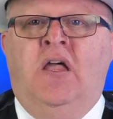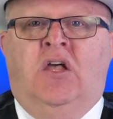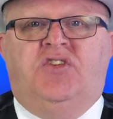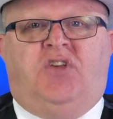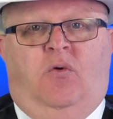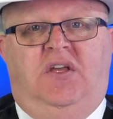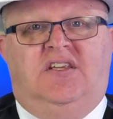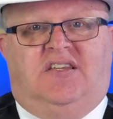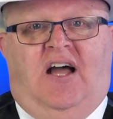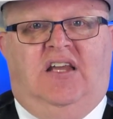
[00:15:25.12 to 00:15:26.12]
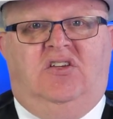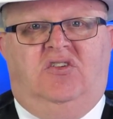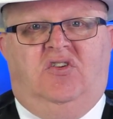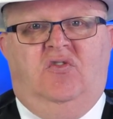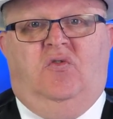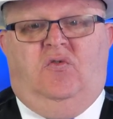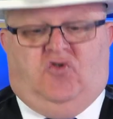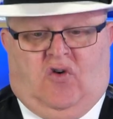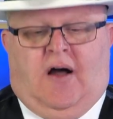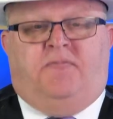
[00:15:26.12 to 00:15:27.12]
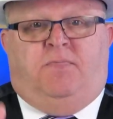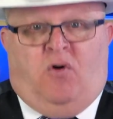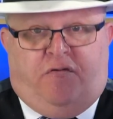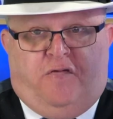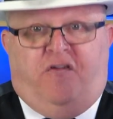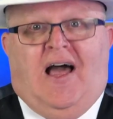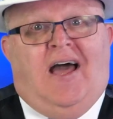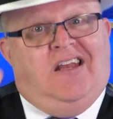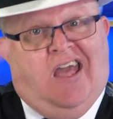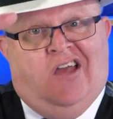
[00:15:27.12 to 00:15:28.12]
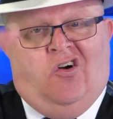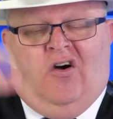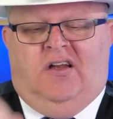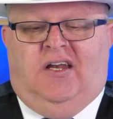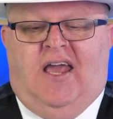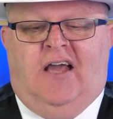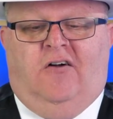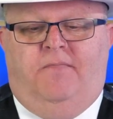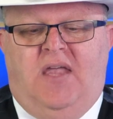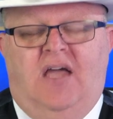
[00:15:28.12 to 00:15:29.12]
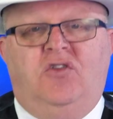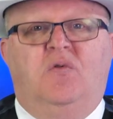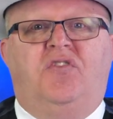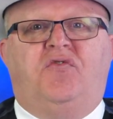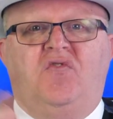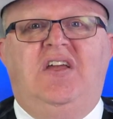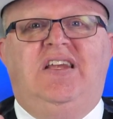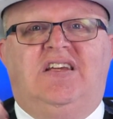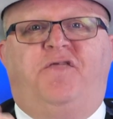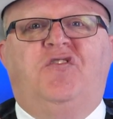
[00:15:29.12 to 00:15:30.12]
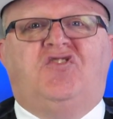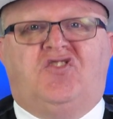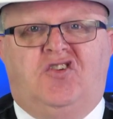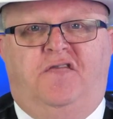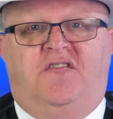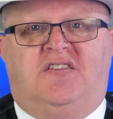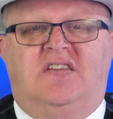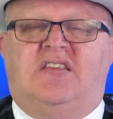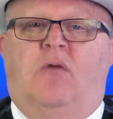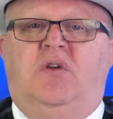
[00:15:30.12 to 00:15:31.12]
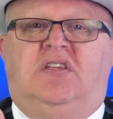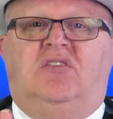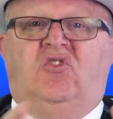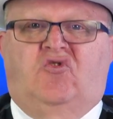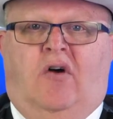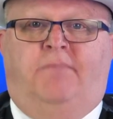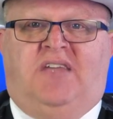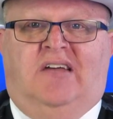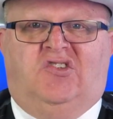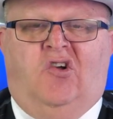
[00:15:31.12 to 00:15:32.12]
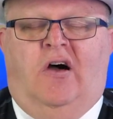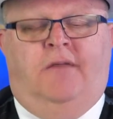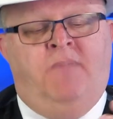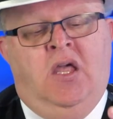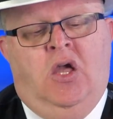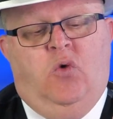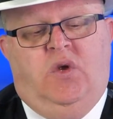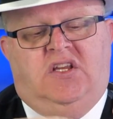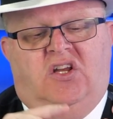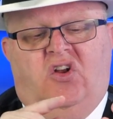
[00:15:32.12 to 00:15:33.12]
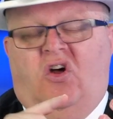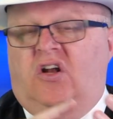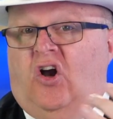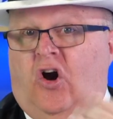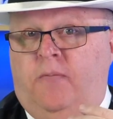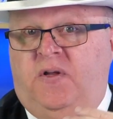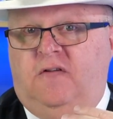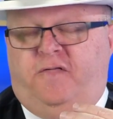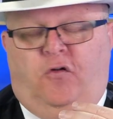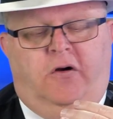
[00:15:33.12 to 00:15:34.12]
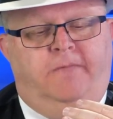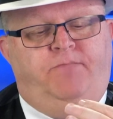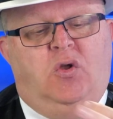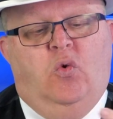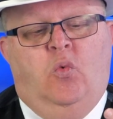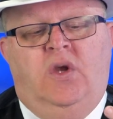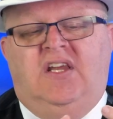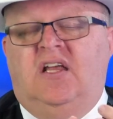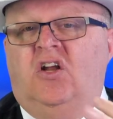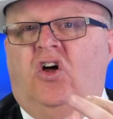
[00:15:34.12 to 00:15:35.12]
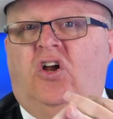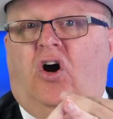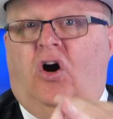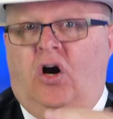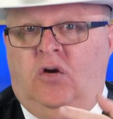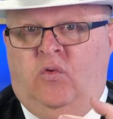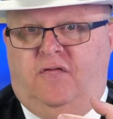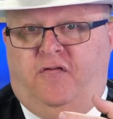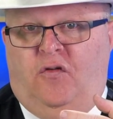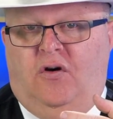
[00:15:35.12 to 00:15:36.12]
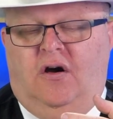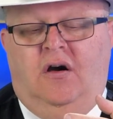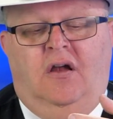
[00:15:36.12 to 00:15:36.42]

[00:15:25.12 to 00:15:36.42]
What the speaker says: So we decided to do drops both flat and on an angle. And there were 3 different surfaces that we did the drop test on. We did it on a carpeted floor, we did it on a hardwood floor,